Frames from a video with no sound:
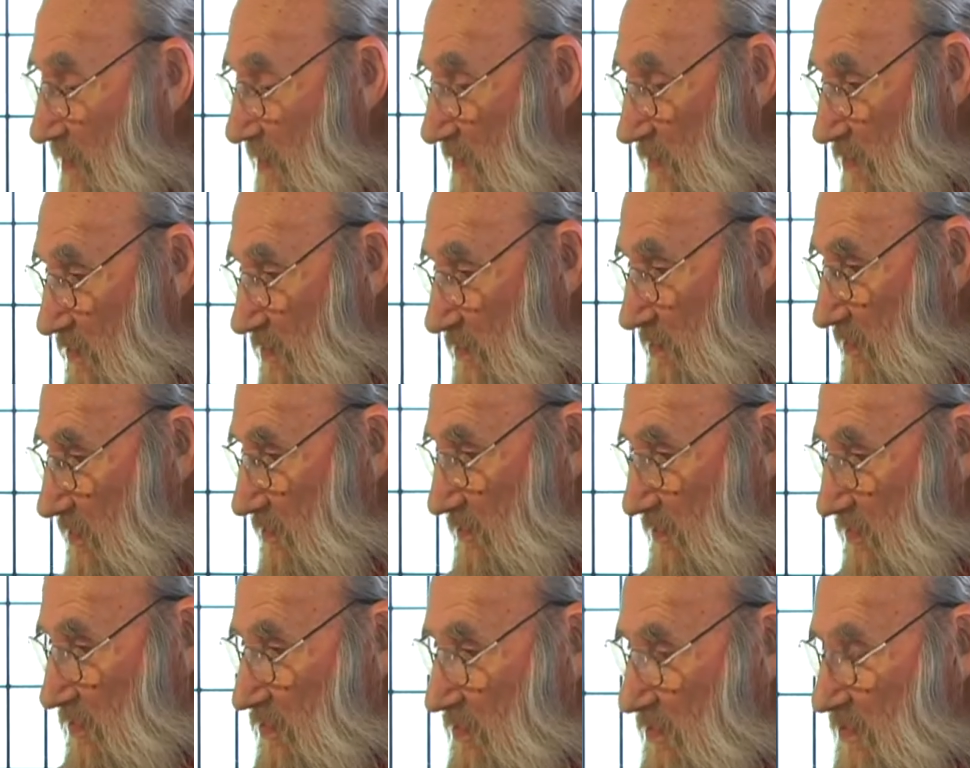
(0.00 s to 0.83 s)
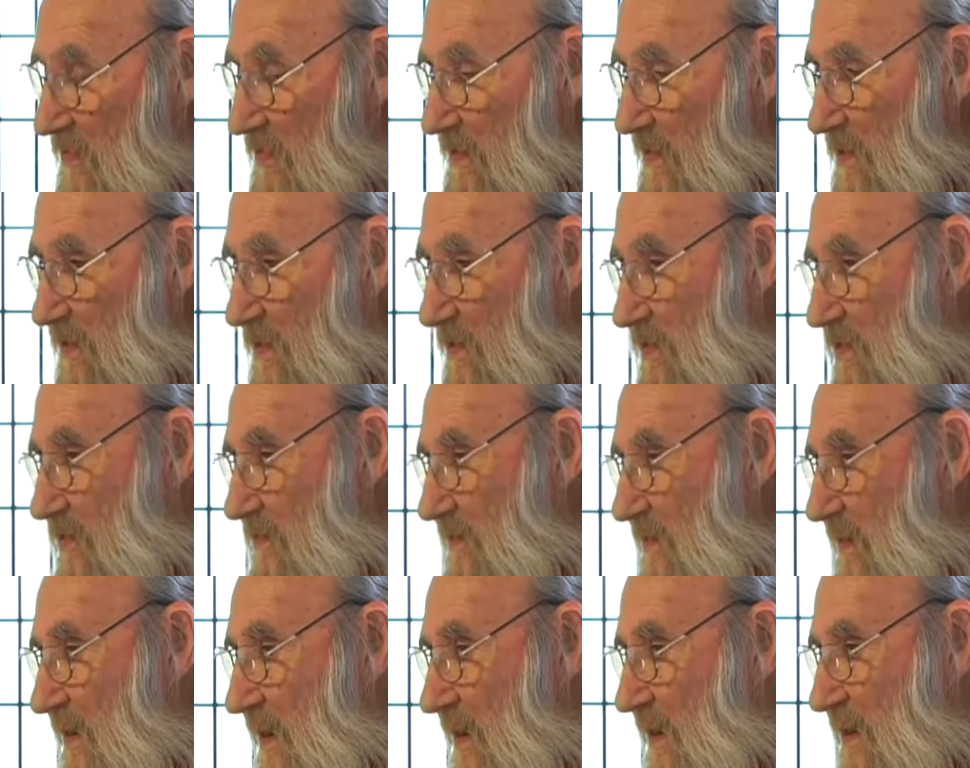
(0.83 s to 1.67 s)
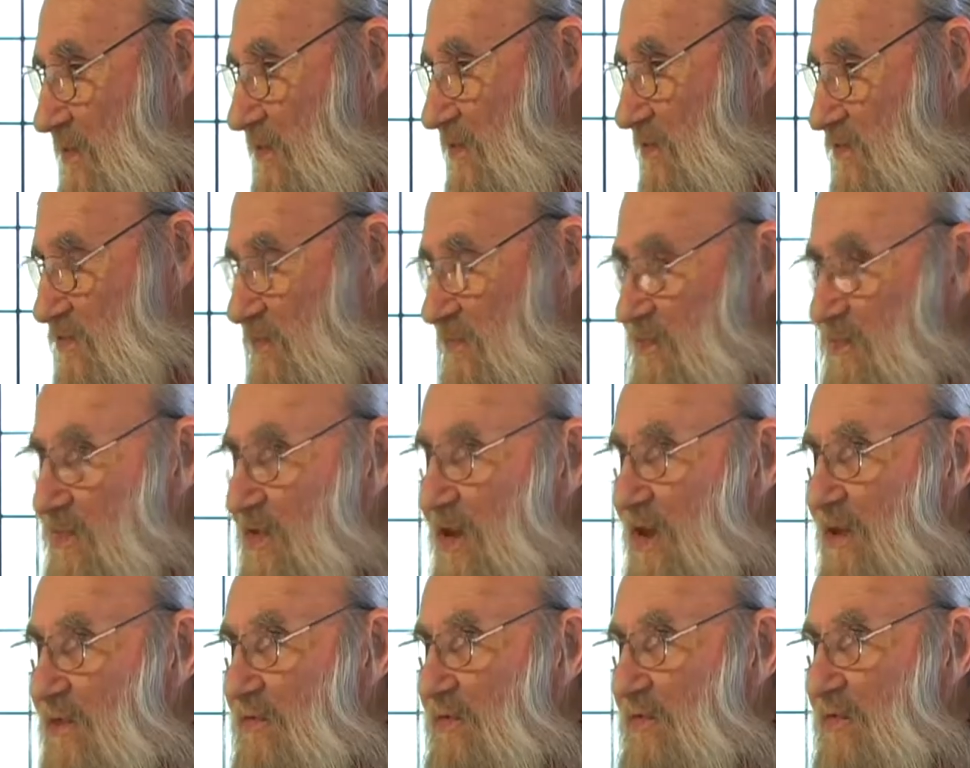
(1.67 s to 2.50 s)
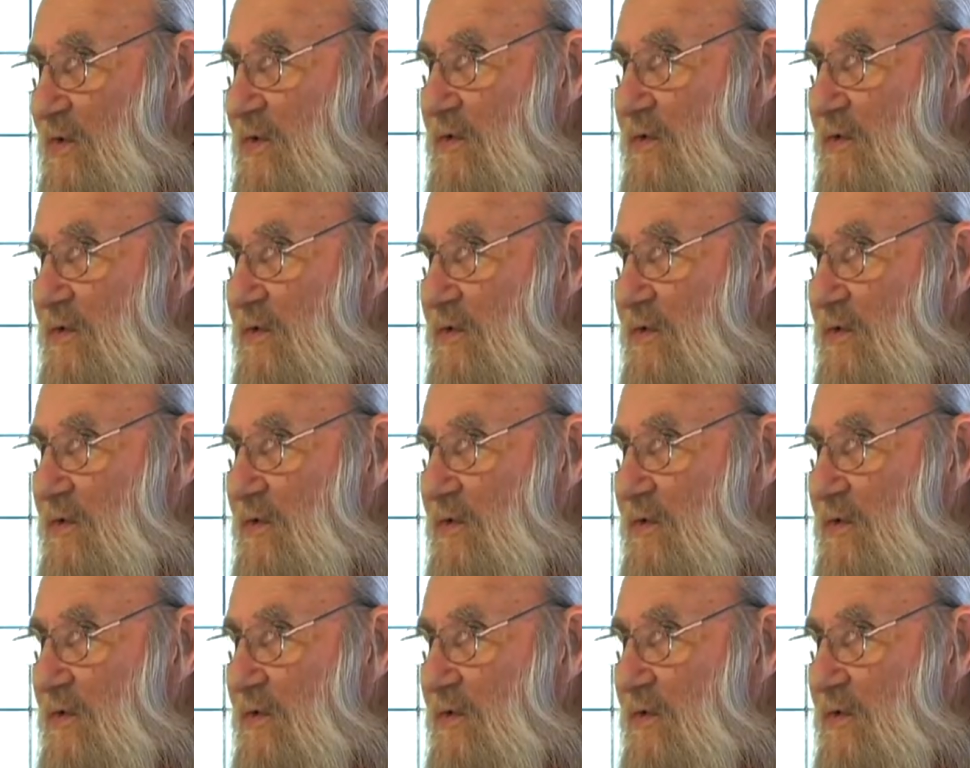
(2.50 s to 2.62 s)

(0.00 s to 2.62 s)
add, you can either add or